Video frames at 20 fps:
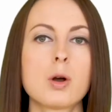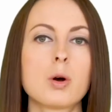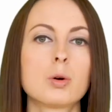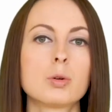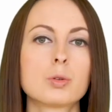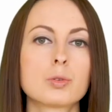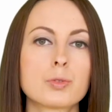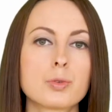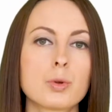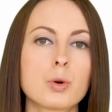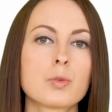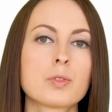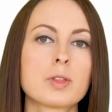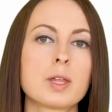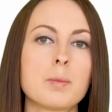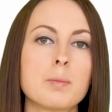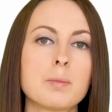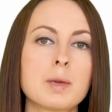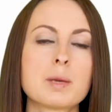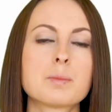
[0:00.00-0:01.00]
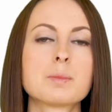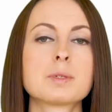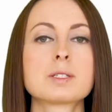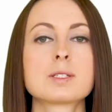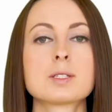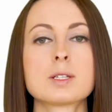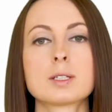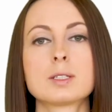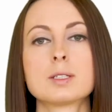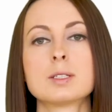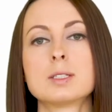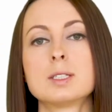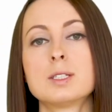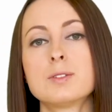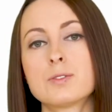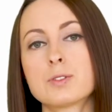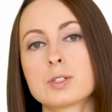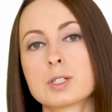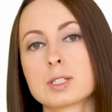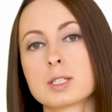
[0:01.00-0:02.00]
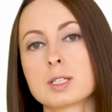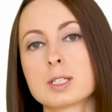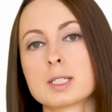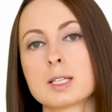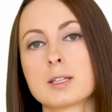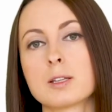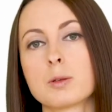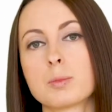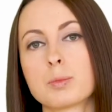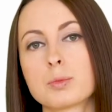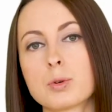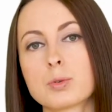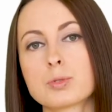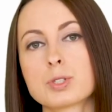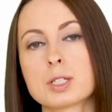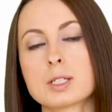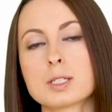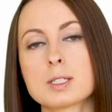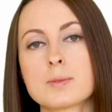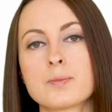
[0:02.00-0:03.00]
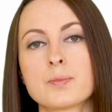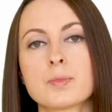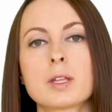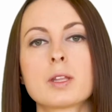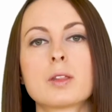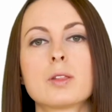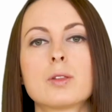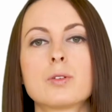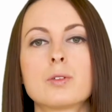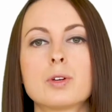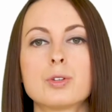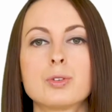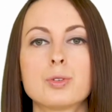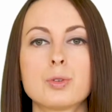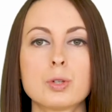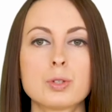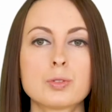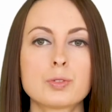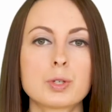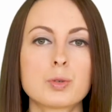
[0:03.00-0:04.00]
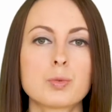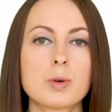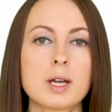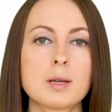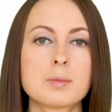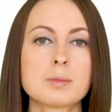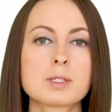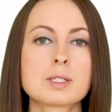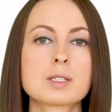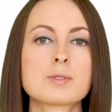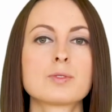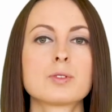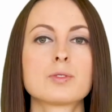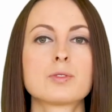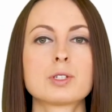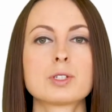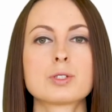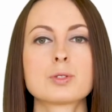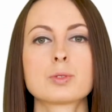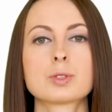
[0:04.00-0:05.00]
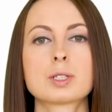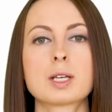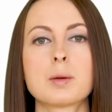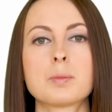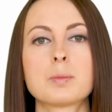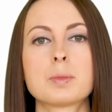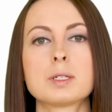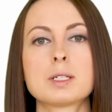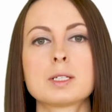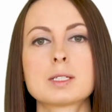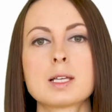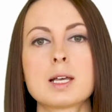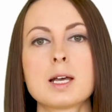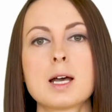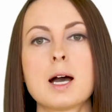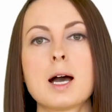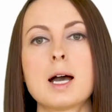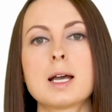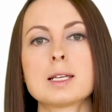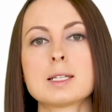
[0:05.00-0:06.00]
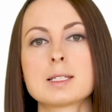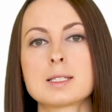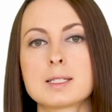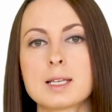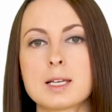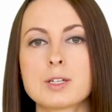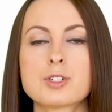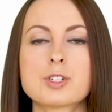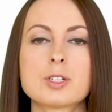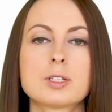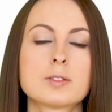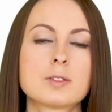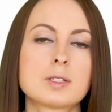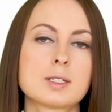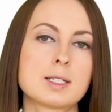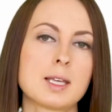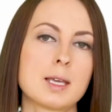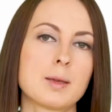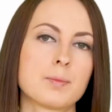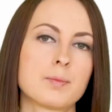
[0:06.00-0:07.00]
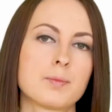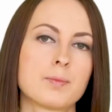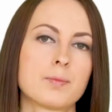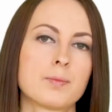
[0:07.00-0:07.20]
Although there may be certain differences in the process, the renewal requirements for free zone companies are essentially the same.